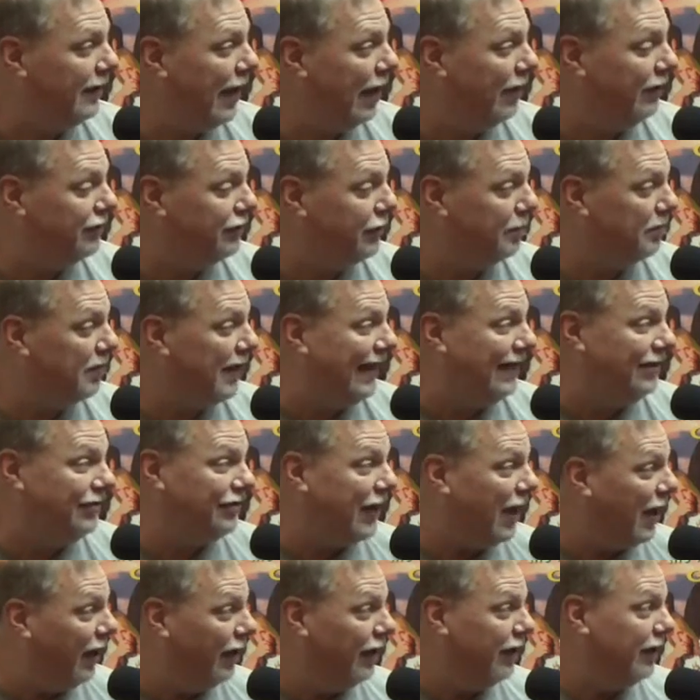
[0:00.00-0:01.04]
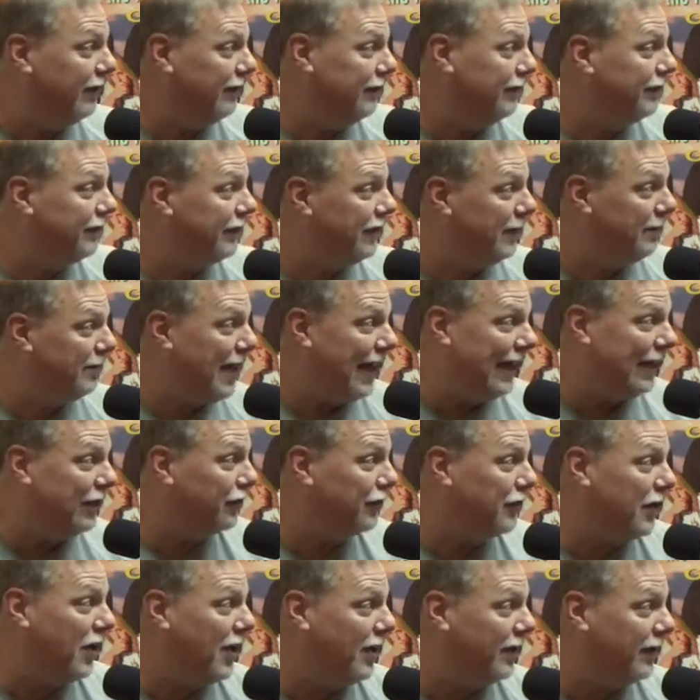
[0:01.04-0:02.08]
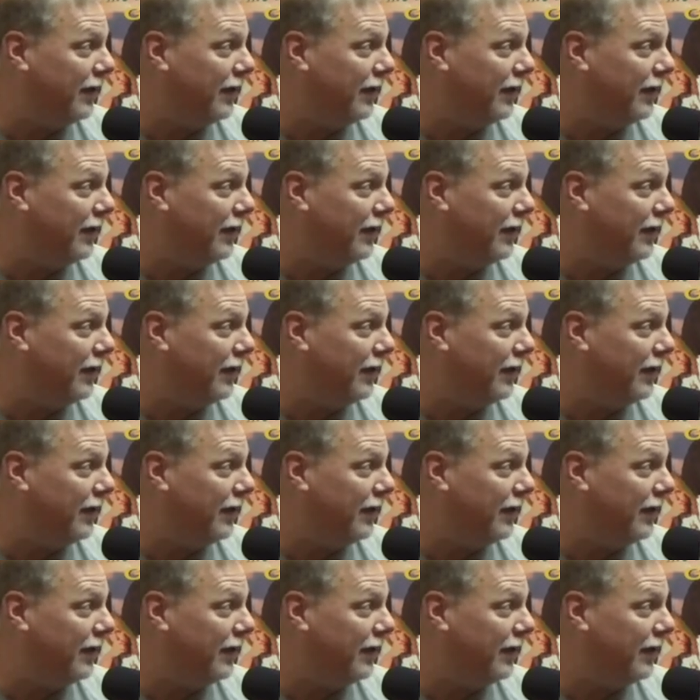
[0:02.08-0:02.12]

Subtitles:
That was a brainchild of Mike O'Connor.